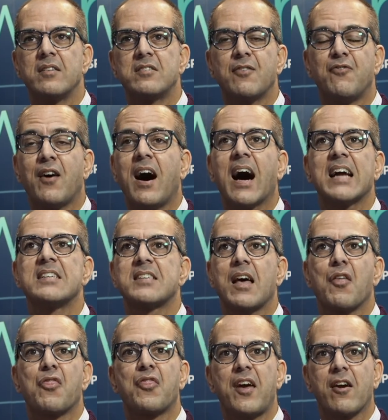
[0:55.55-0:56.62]
devise
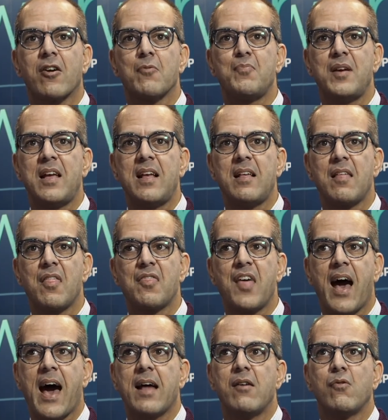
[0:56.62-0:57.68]
a therapy
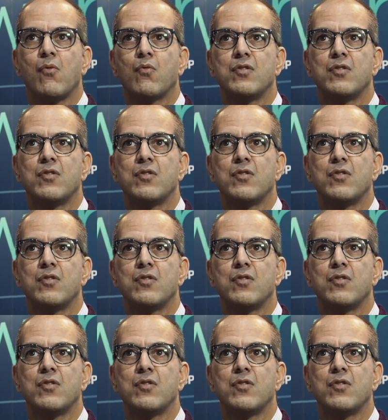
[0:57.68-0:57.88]
that